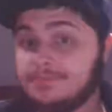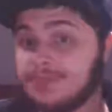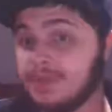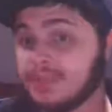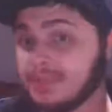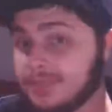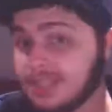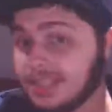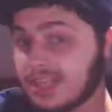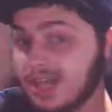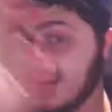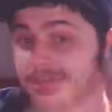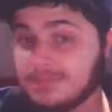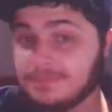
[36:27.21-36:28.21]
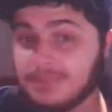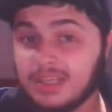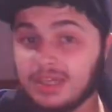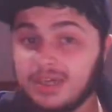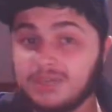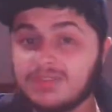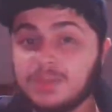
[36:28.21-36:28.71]
put them in the comments
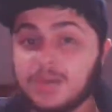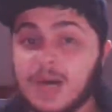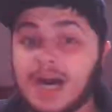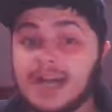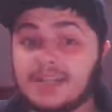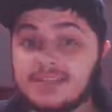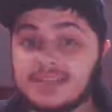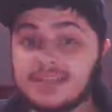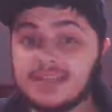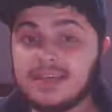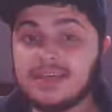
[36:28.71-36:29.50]
below if you want.